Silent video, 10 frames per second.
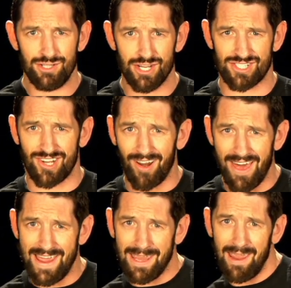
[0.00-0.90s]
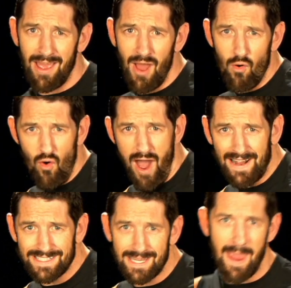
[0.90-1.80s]
Just click
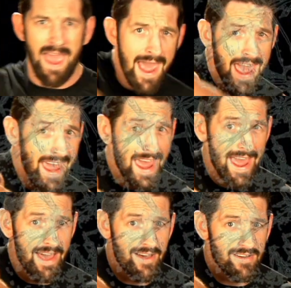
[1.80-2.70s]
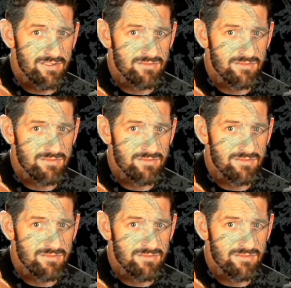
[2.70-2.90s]
right here.